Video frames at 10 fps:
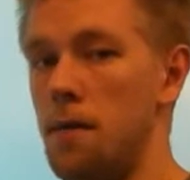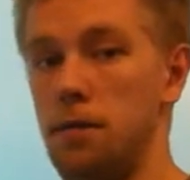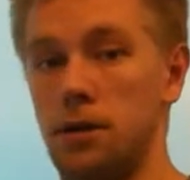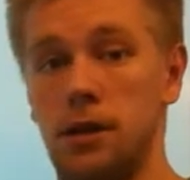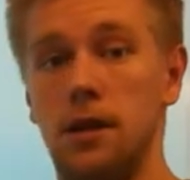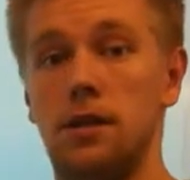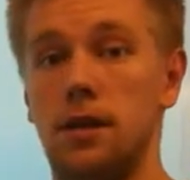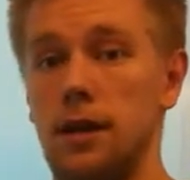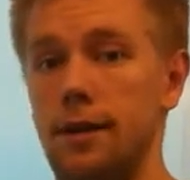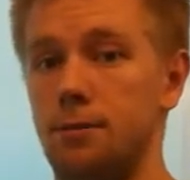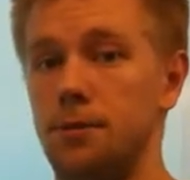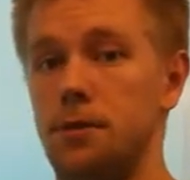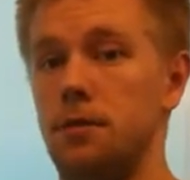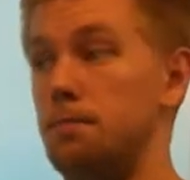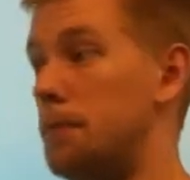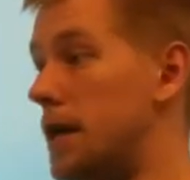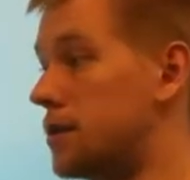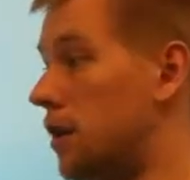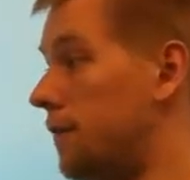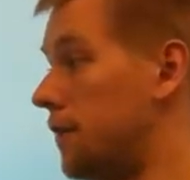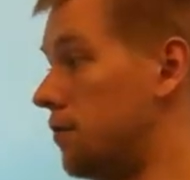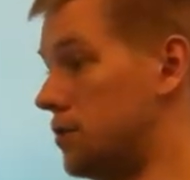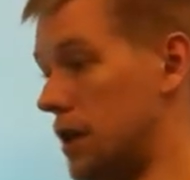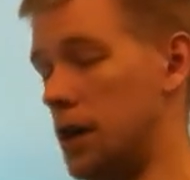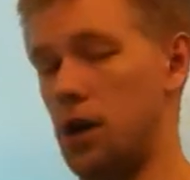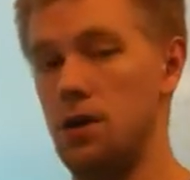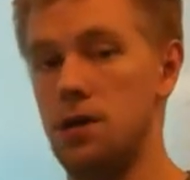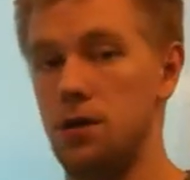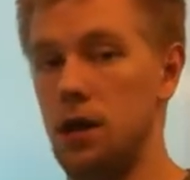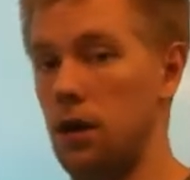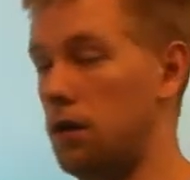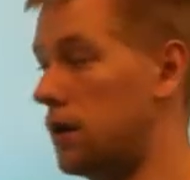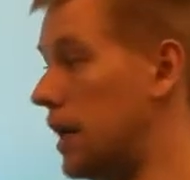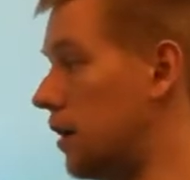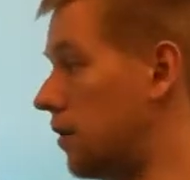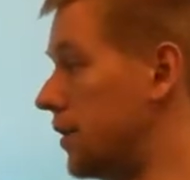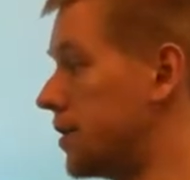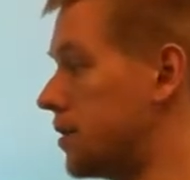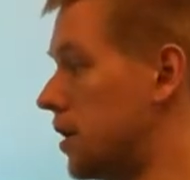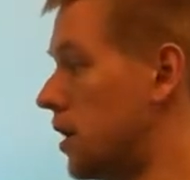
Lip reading: percents to decimals based off if it was increase or decrease.